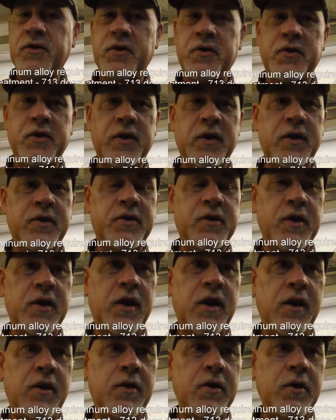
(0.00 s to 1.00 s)
is that it's a
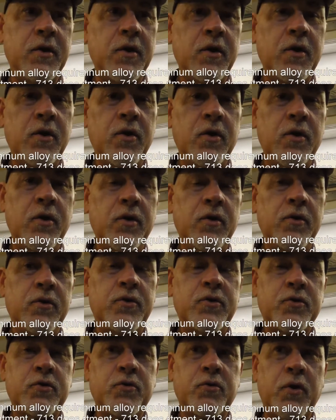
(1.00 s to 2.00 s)
heat
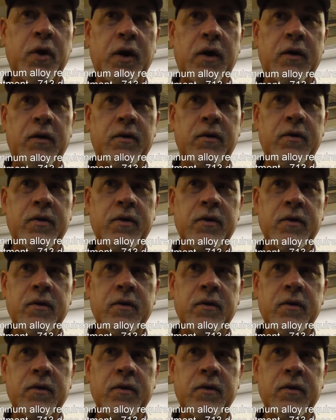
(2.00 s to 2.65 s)
treated